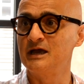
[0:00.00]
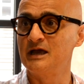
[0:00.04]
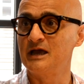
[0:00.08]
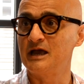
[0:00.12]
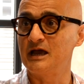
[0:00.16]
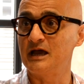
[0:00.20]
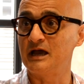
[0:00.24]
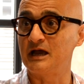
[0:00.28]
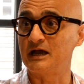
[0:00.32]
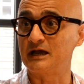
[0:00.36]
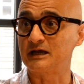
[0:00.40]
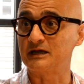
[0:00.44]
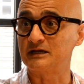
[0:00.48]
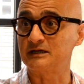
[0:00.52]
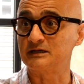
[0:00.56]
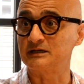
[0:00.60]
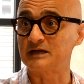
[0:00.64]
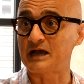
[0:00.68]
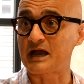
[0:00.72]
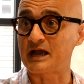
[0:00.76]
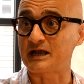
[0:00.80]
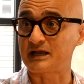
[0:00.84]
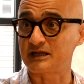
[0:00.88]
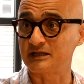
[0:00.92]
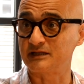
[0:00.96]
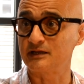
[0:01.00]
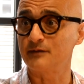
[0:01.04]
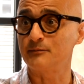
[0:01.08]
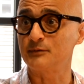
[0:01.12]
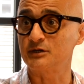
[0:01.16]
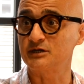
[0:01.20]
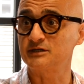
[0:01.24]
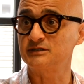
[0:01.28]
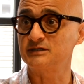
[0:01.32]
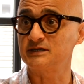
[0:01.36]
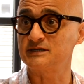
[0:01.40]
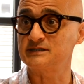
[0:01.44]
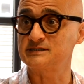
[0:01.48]
uh,
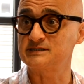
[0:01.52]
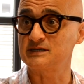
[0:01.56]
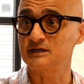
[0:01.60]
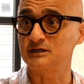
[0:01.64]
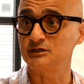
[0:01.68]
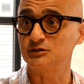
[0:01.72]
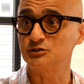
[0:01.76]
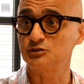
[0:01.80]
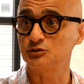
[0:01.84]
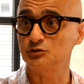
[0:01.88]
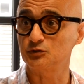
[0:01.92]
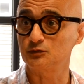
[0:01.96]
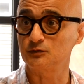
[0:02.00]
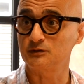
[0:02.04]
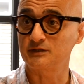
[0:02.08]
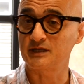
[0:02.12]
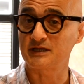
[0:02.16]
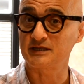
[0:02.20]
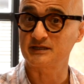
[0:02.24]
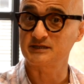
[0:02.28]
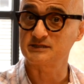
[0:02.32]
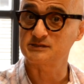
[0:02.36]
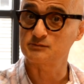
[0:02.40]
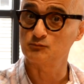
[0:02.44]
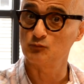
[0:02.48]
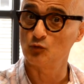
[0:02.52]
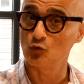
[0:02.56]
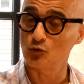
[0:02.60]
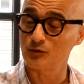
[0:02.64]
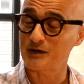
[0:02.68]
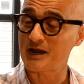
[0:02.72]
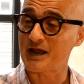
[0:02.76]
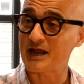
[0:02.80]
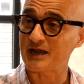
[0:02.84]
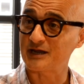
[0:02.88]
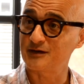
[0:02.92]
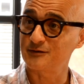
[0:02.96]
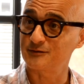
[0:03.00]
academic tests, and it showed that it's more
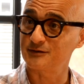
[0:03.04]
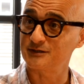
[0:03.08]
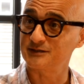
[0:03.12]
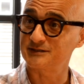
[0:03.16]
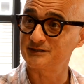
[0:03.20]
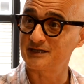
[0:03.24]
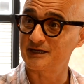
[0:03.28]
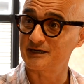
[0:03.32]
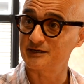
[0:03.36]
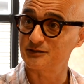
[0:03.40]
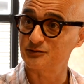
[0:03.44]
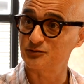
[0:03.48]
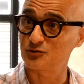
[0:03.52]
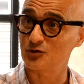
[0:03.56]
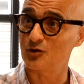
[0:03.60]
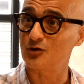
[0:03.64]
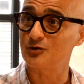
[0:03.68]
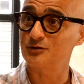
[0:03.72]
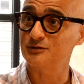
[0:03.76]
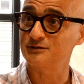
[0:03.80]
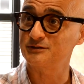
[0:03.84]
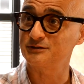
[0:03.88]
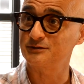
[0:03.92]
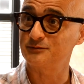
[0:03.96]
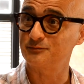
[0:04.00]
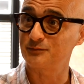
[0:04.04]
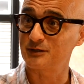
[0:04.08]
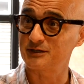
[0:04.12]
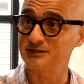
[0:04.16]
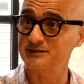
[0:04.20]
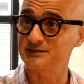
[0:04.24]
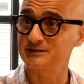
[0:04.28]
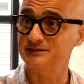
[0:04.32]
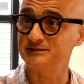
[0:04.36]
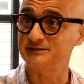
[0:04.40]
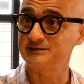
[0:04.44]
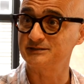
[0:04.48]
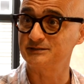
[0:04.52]
accurate than a doctor by
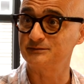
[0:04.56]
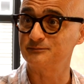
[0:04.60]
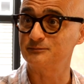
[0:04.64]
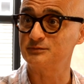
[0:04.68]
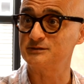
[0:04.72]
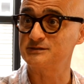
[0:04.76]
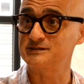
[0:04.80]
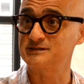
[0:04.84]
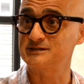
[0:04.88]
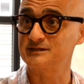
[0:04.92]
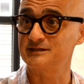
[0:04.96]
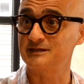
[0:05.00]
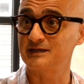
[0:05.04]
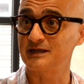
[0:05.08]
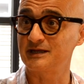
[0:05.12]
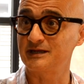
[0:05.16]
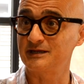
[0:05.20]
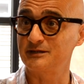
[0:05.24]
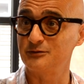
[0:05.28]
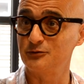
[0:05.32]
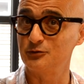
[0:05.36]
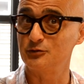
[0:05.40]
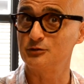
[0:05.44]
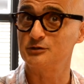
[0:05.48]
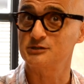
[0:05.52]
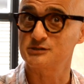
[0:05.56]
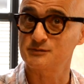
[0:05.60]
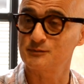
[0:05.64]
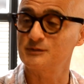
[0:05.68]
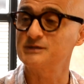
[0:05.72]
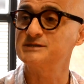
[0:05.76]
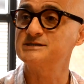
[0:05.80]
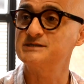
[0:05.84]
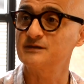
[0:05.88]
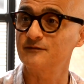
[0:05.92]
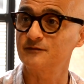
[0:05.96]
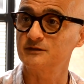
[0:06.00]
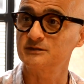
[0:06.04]
13% and a nurse by
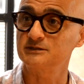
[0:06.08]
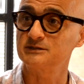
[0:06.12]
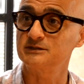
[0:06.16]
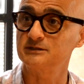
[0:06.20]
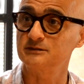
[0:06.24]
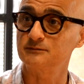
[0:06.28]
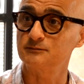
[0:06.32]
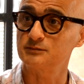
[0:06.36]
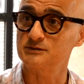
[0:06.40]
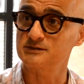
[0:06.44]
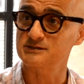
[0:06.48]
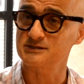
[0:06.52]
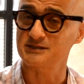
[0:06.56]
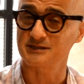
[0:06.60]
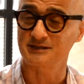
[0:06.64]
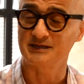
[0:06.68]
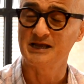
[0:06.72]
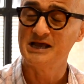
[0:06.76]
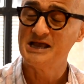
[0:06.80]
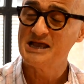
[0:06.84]
17%.